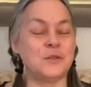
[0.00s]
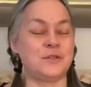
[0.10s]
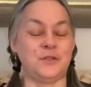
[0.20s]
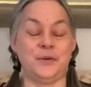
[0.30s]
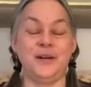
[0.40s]

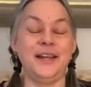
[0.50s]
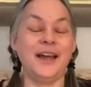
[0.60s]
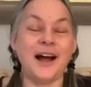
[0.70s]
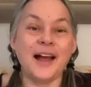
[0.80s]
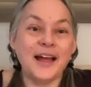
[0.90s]
joy,
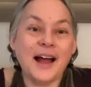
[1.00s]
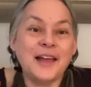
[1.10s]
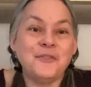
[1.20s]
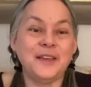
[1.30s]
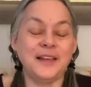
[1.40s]
I
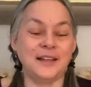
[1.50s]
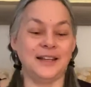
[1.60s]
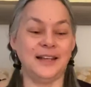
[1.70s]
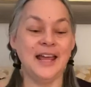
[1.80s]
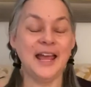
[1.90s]
feel
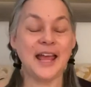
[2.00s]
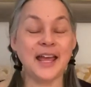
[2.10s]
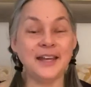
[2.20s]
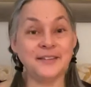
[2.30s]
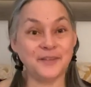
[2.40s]
it.
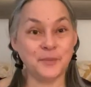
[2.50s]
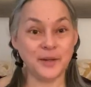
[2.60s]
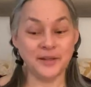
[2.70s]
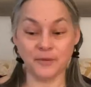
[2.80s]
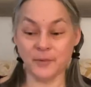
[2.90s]
And
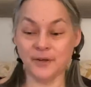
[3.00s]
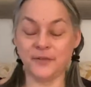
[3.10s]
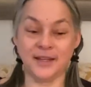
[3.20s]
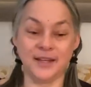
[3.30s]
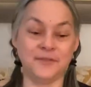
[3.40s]
it's a
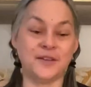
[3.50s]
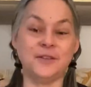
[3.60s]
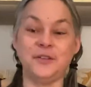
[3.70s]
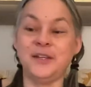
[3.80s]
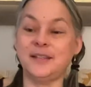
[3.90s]
wonderful gift,
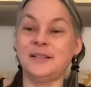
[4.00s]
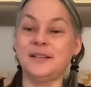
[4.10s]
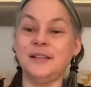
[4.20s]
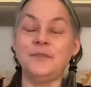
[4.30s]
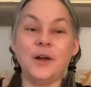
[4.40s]
because you get to
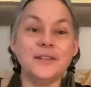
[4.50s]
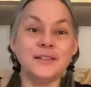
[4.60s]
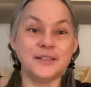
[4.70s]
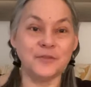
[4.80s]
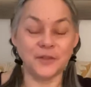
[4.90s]
live all
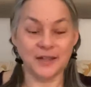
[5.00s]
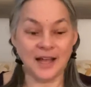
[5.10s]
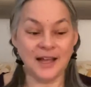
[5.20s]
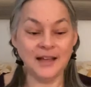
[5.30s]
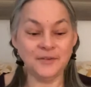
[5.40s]
these different
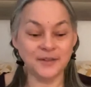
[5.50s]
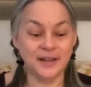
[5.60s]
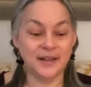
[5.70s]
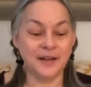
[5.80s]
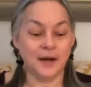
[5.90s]
lives.
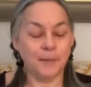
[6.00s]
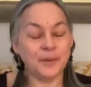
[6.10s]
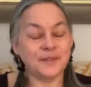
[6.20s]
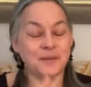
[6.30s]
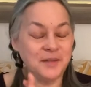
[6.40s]

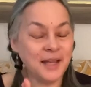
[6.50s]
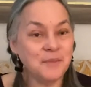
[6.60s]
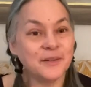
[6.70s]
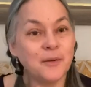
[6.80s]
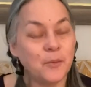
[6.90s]
But
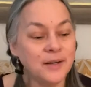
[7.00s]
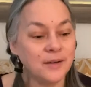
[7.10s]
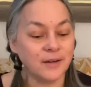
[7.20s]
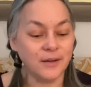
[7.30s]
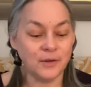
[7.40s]
sometimes I
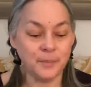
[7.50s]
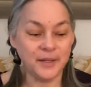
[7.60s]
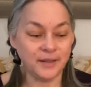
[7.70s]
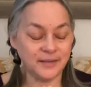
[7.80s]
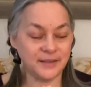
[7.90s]
wonder, you know,
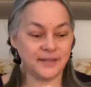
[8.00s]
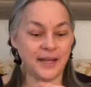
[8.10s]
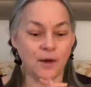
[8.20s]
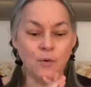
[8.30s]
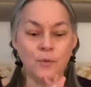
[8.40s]
because they
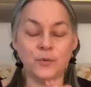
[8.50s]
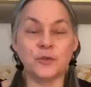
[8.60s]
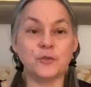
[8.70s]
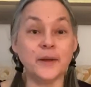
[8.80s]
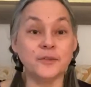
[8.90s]
say, oh,
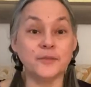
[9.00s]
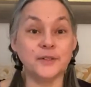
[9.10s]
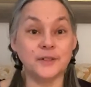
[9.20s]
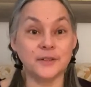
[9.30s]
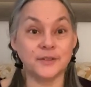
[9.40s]

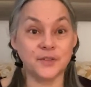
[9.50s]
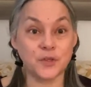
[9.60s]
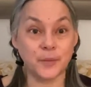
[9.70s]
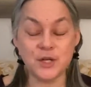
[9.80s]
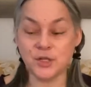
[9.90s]
stressful
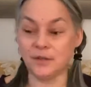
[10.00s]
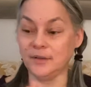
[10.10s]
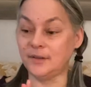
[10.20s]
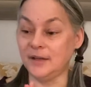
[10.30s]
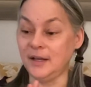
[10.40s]
situations,